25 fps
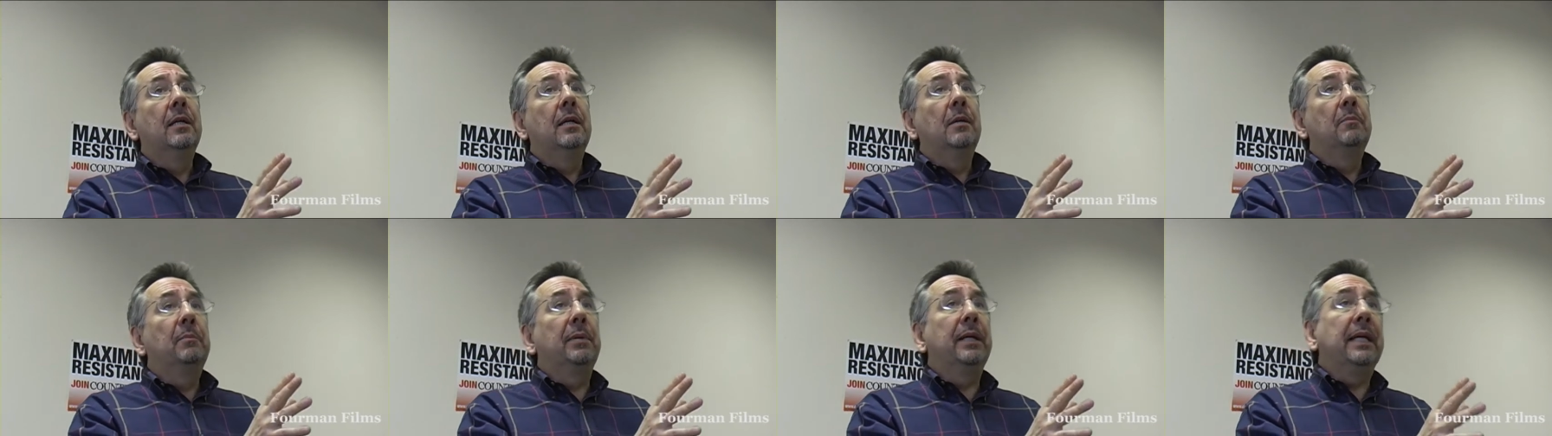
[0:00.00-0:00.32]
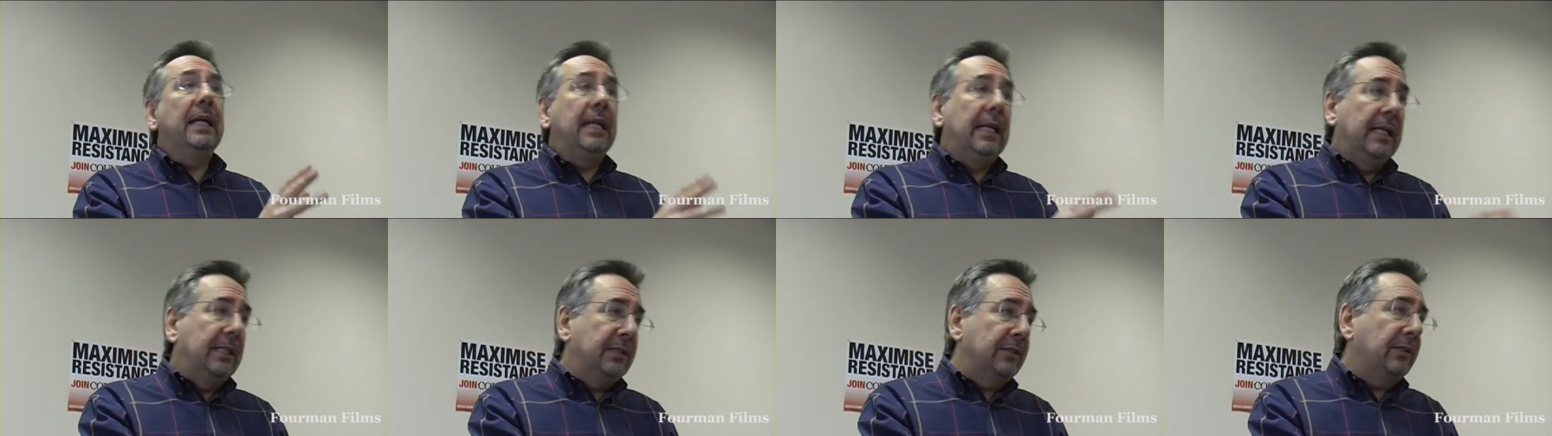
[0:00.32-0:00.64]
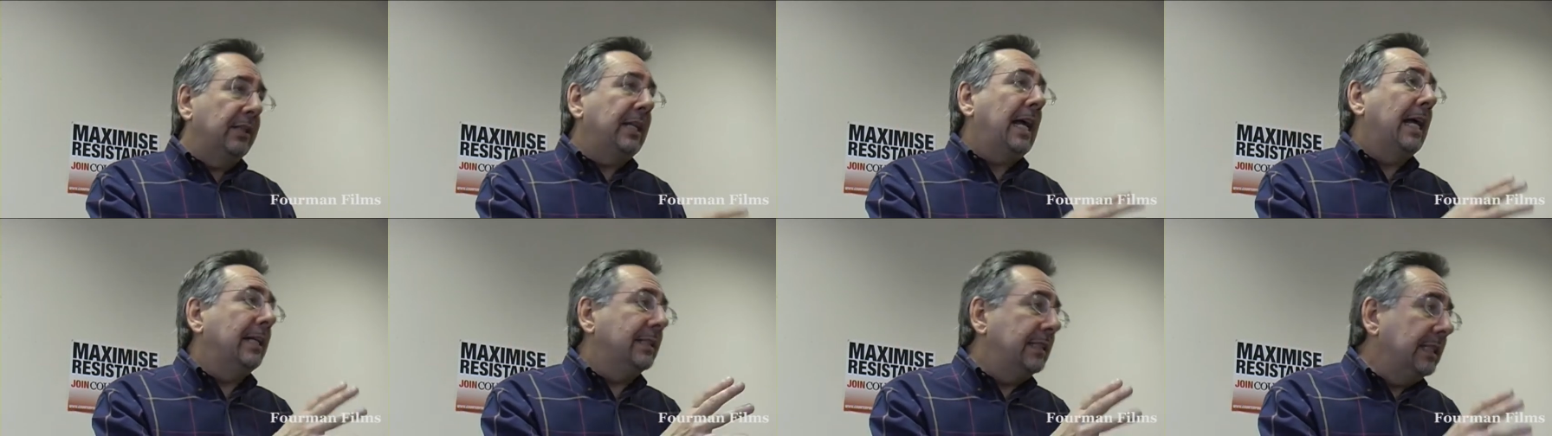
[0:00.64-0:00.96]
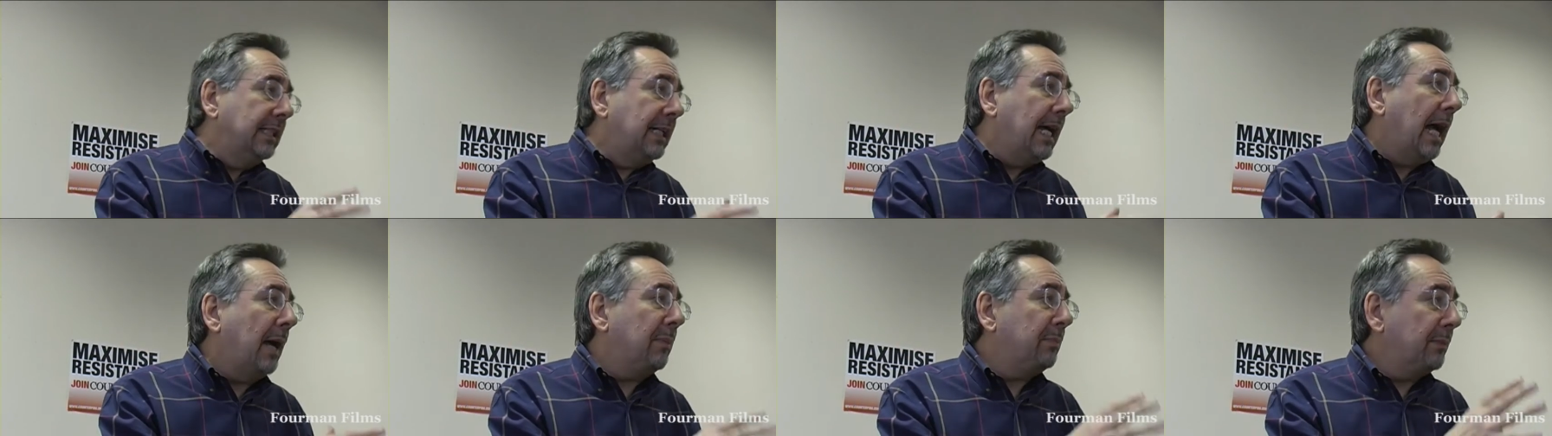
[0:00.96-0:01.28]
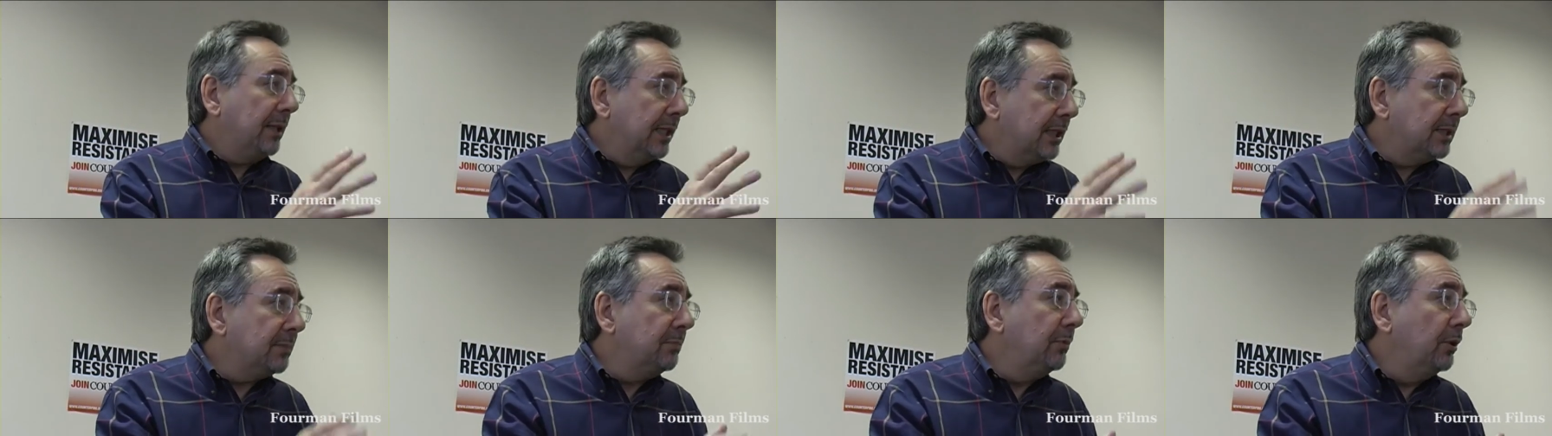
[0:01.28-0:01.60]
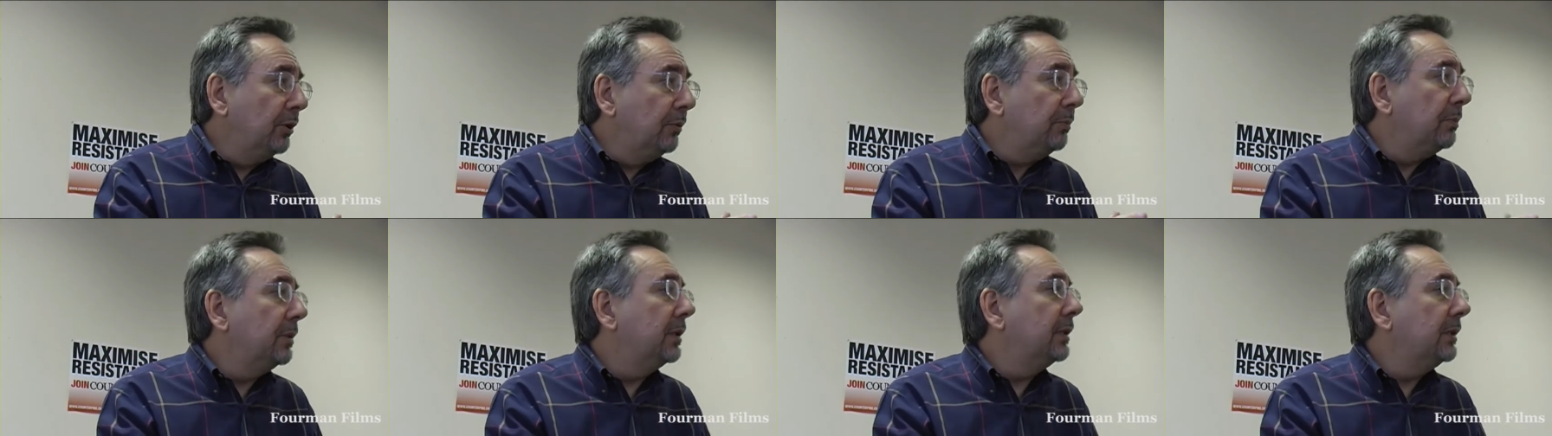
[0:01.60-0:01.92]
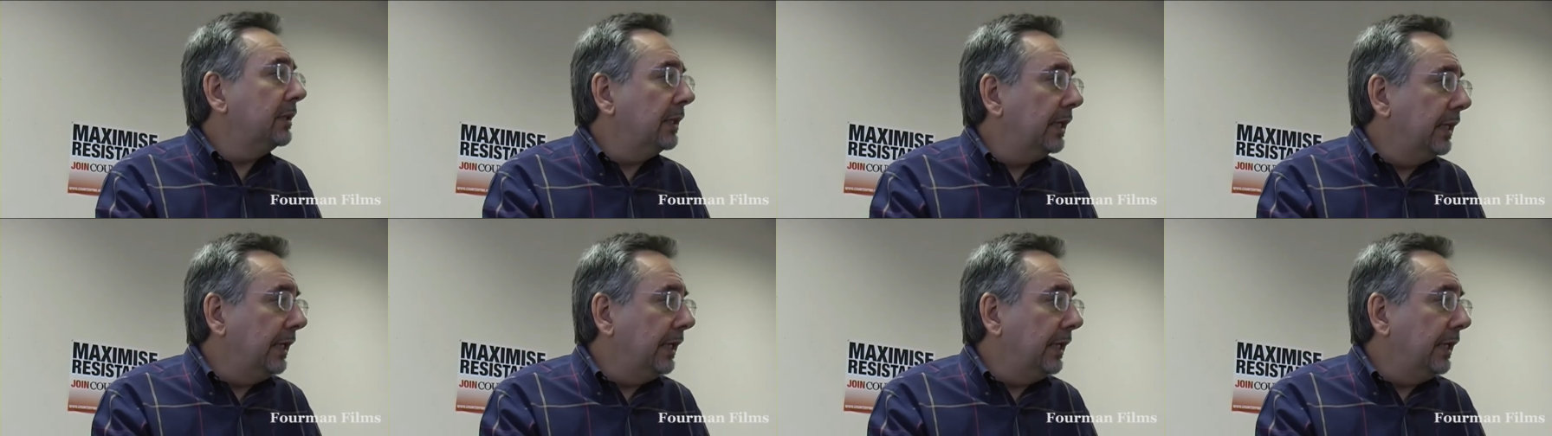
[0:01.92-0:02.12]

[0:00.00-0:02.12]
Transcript: beginnings of the anti-capitalist movement